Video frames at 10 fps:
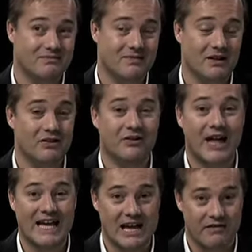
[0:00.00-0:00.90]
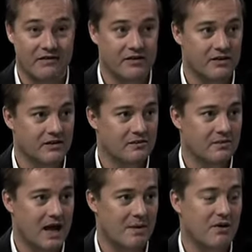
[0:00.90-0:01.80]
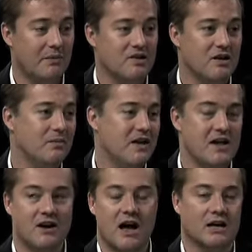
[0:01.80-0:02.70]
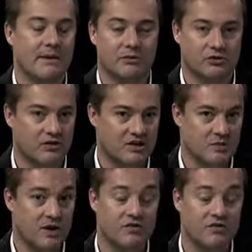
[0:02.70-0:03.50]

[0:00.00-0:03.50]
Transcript: a little naive and probably somebody that you're not going to be able to reason with.